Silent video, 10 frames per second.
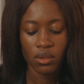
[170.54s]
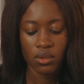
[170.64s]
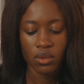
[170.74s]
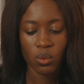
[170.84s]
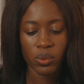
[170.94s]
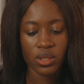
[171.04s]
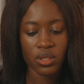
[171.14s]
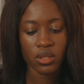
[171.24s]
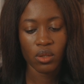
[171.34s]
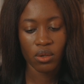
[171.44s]
So we
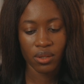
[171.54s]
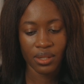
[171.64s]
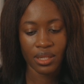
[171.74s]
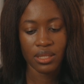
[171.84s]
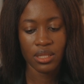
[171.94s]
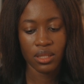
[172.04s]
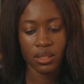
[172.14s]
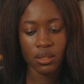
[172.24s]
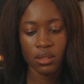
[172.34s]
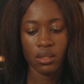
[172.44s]
just lock that
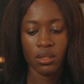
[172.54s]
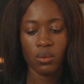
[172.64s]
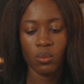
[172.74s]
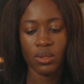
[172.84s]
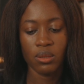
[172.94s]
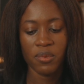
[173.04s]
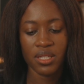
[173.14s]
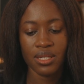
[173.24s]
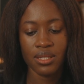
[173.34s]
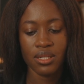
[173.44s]
in with
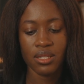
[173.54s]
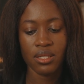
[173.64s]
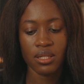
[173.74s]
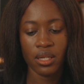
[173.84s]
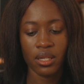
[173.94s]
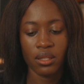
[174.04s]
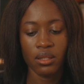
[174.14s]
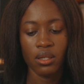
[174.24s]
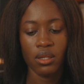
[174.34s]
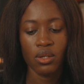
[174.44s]
percentages sign
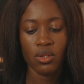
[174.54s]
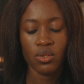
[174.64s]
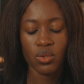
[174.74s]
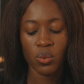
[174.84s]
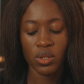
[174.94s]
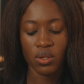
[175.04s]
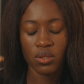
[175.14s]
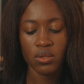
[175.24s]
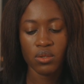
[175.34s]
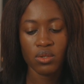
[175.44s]
so it
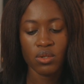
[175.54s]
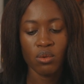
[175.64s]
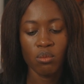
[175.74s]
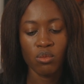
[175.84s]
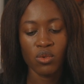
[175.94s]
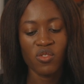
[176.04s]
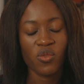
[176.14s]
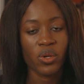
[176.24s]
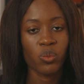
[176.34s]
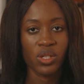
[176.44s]
doesn't move
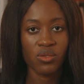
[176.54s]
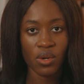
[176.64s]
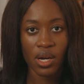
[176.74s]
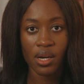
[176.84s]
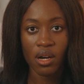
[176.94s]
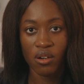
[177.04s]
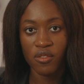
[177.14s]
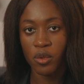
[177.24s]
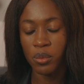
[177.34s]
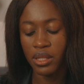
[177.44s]
when we drag our
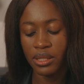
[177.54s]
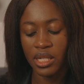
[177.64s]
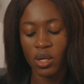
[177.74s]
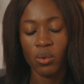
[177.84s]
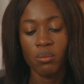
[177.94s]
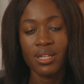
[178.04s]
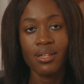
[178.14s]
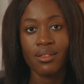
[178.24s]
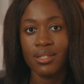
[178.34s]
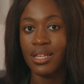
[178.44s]
formula down. We're
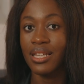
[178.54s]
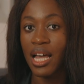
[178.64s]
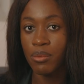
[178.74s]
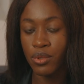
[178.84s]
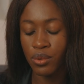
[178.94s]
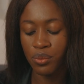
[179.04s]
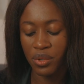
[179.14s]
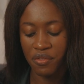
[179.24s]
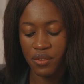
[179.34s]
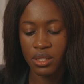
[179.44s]
making this an absolute
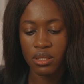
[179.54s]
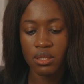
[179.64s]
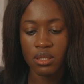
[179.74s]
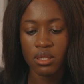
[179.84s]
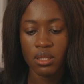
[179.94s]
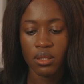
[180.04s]
reference.